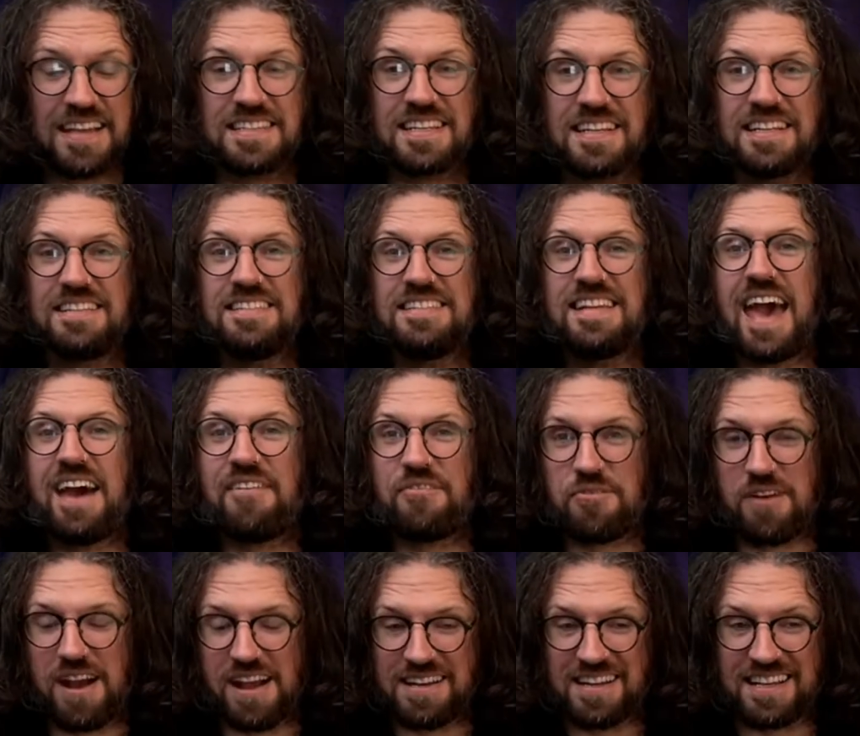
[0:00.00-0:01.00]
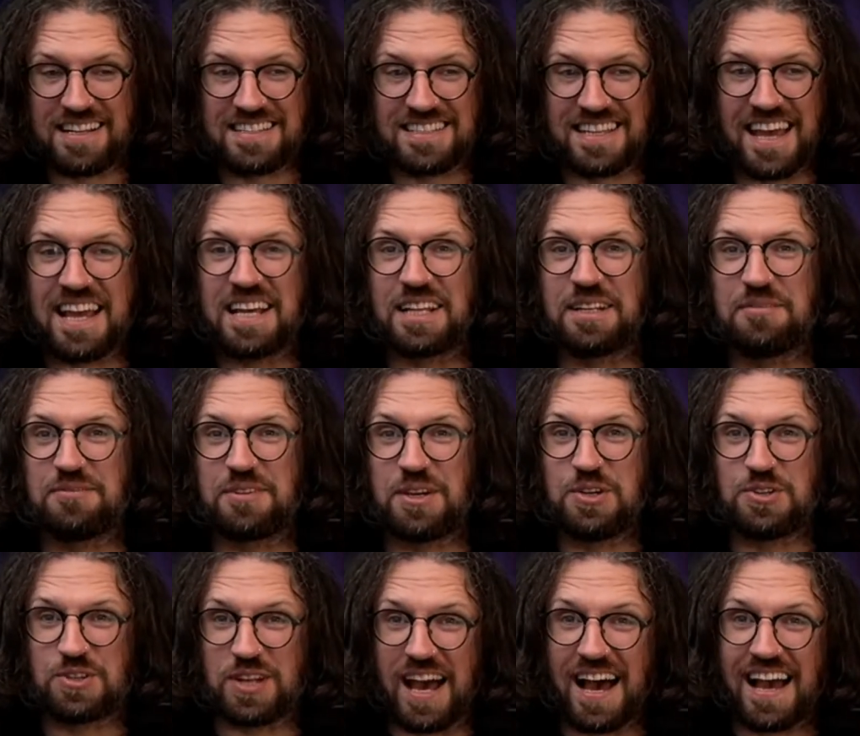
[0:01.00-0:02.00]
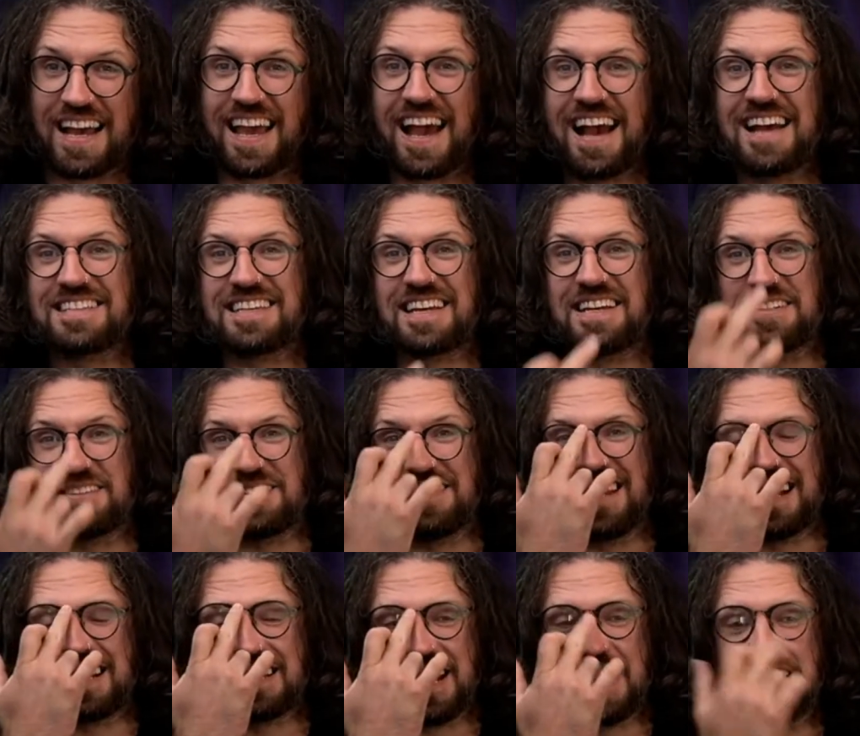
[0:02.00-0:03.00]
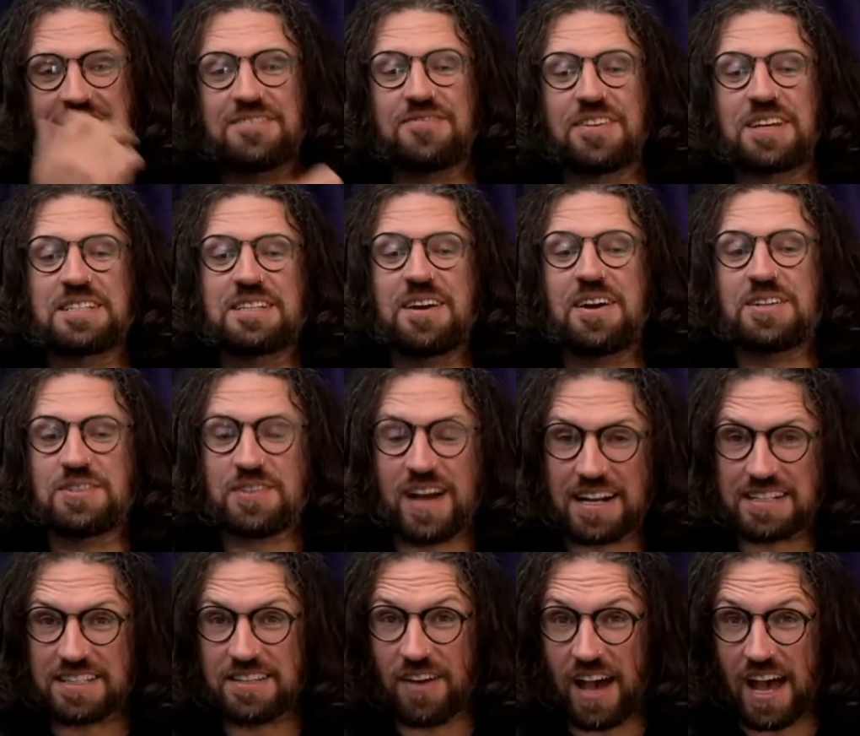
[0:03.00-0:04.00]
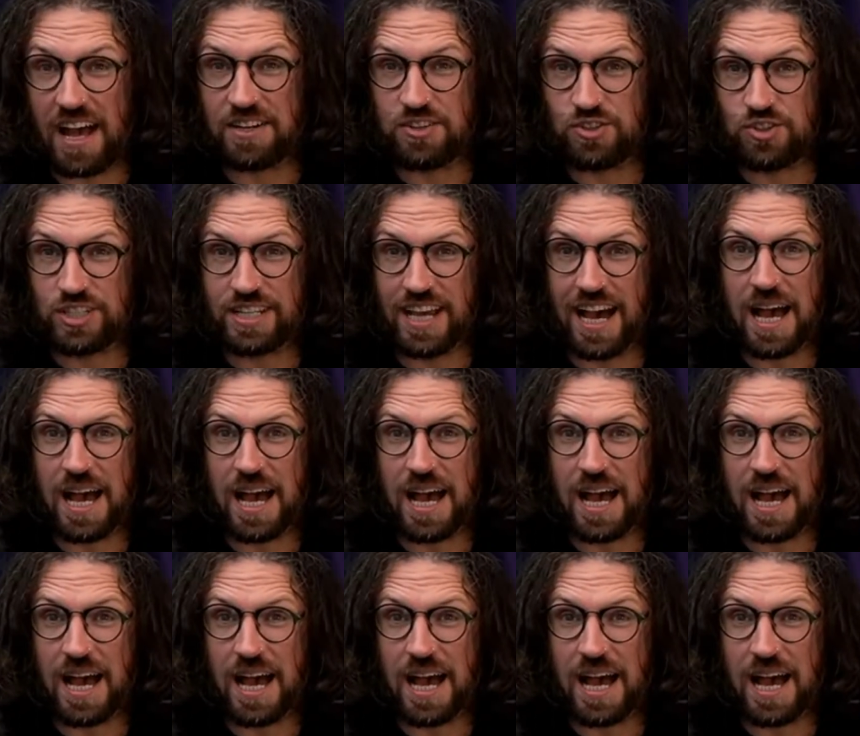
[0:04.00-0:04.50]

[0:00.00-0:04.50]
a never-ending cycle of fusion. Hi guys, how you doing? Nick Jennison for Guitar Interactive and GI+.